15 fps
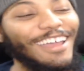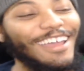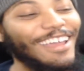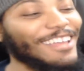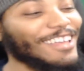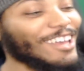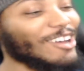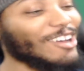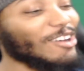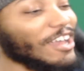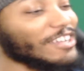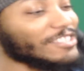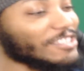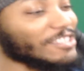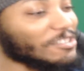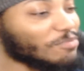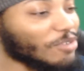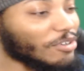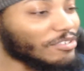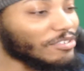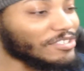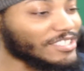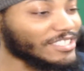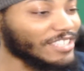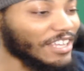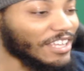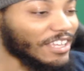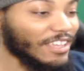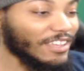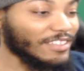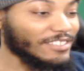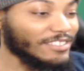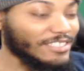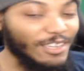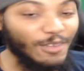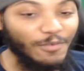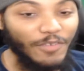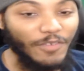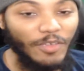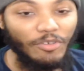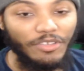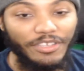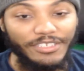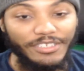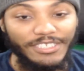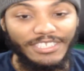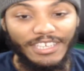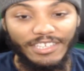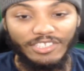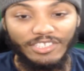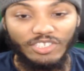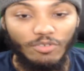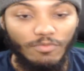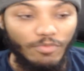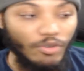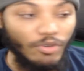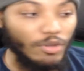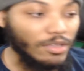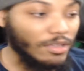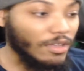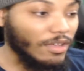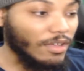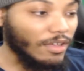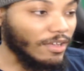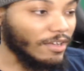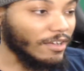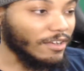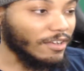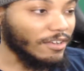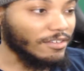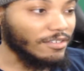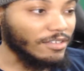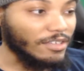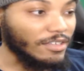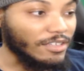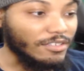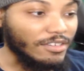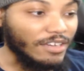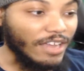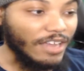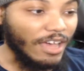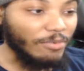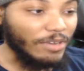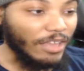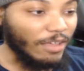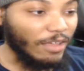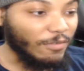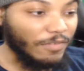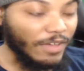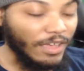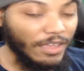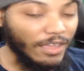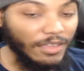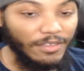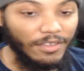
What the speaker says: Yo, Adrian Broner sick. Teofimo, you're sick too, boy. You did not win that fight.